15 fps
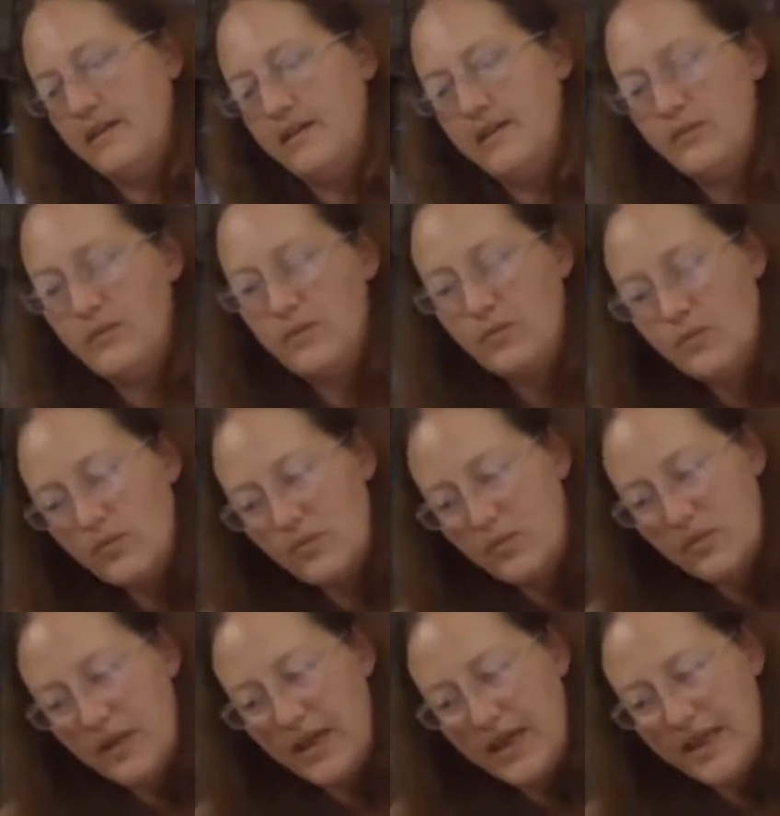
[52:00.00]
then
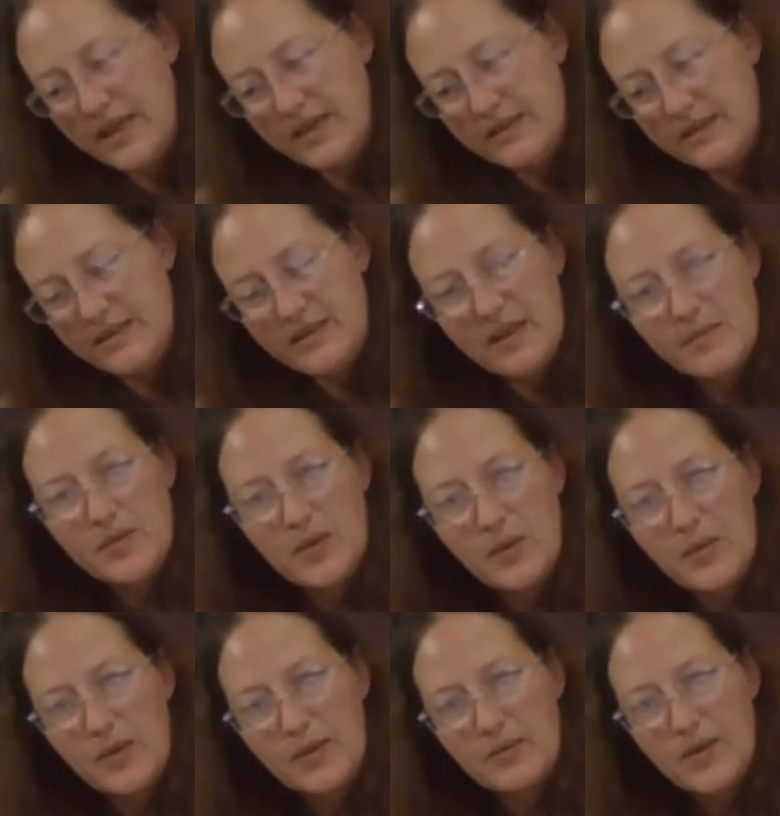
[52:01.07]
in
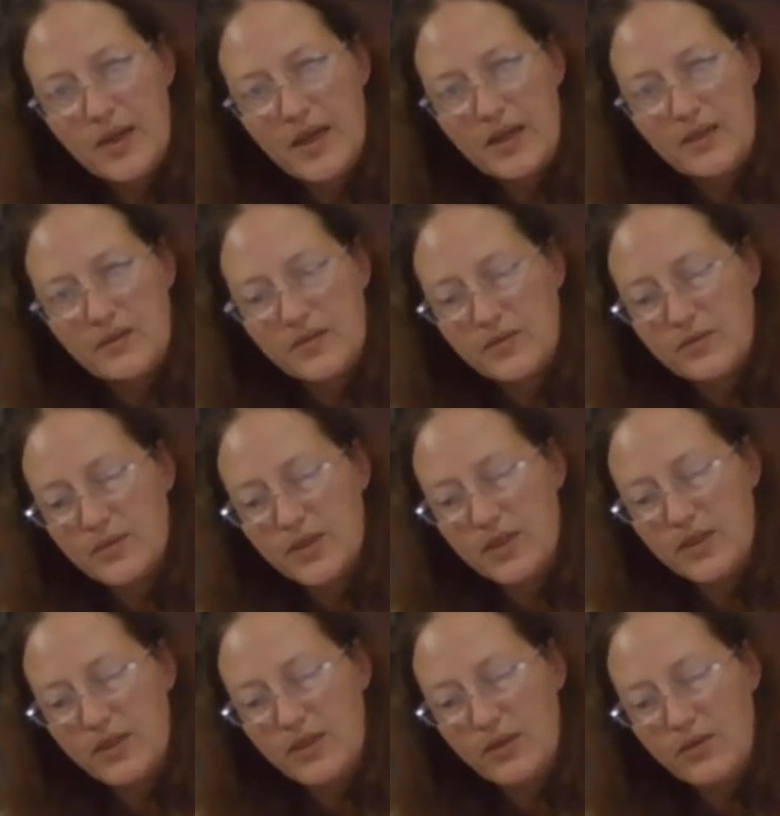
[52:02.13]
subsequent rounds we're going
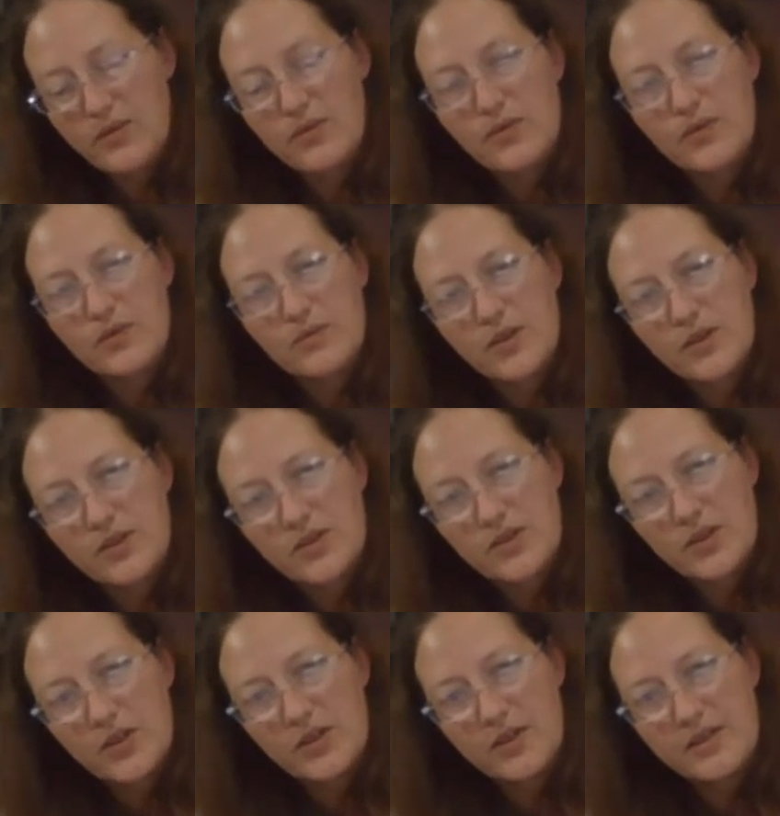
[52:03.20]
to go through and we're going to
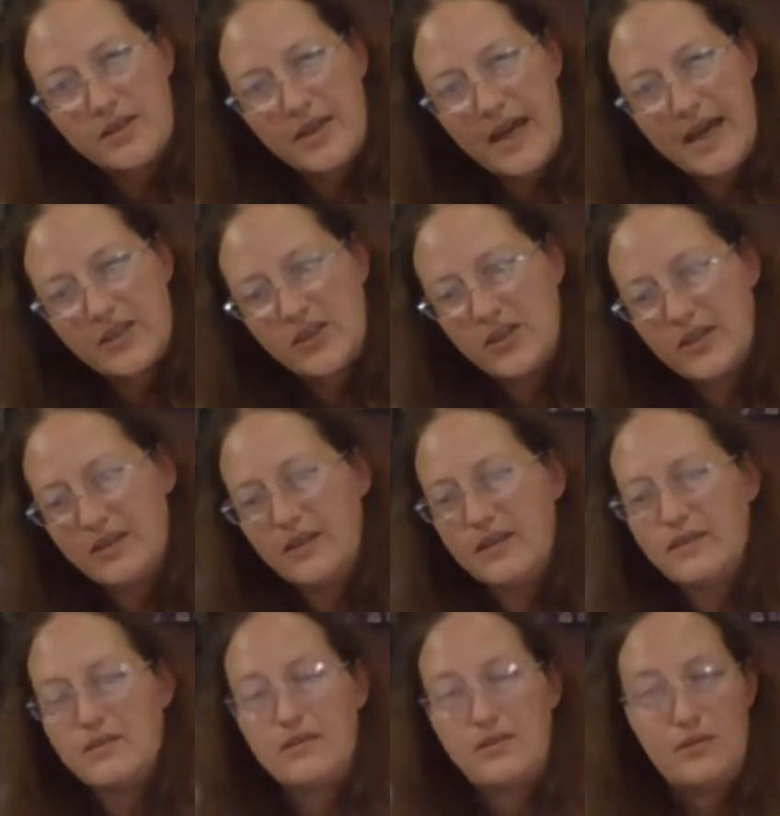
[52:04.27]
start attaching
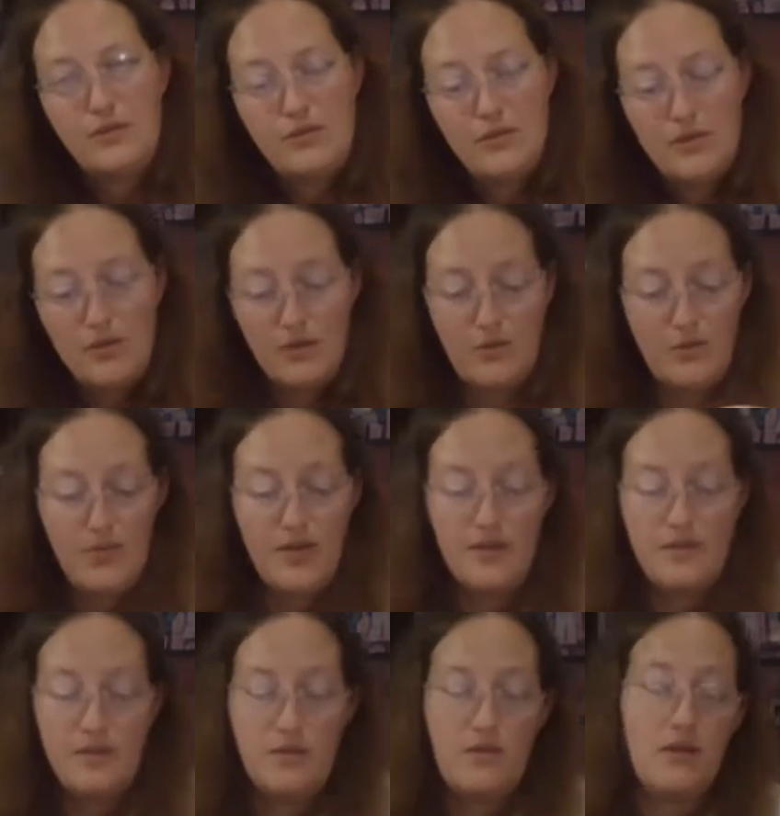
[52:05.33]
these to the toe
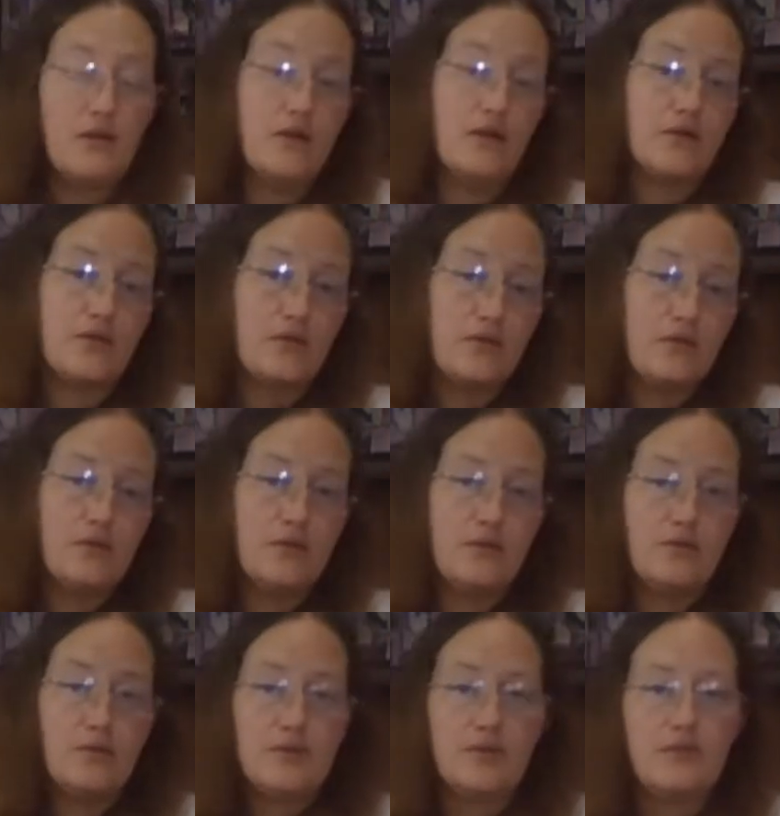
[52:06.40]
piece. You can also do it
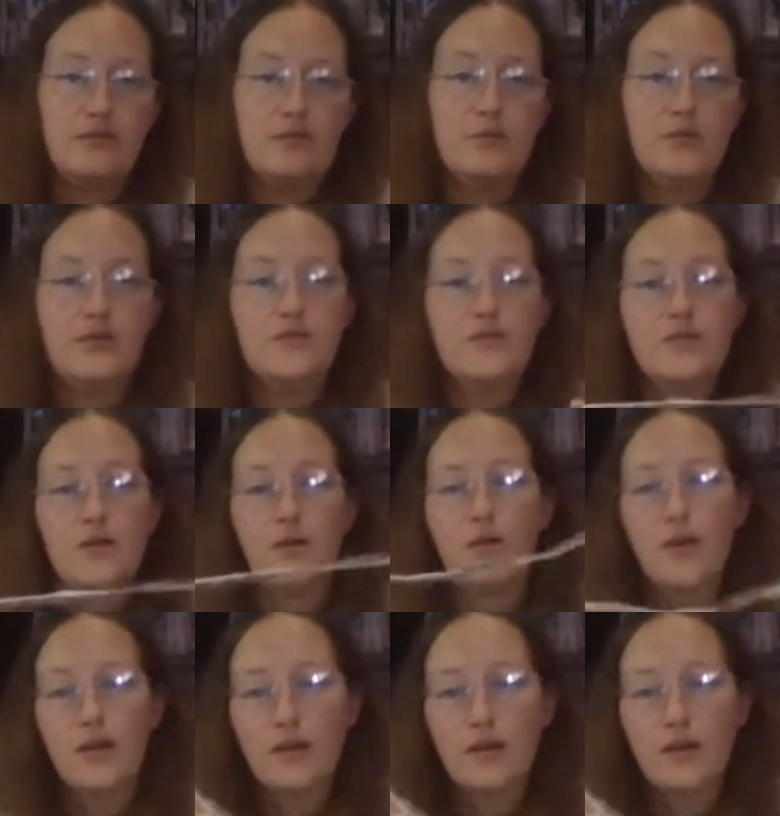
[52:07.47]
with a little bit of sewing.